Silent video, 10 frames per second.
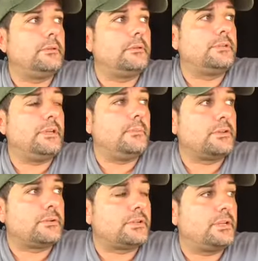
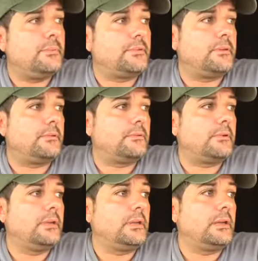geometric shapes that you're
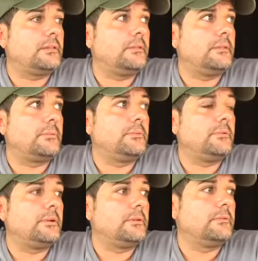looking at to this
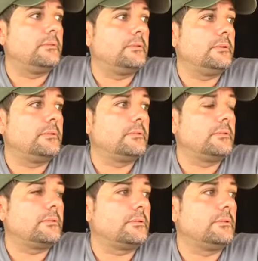point really
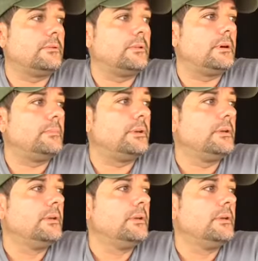took a toll on me.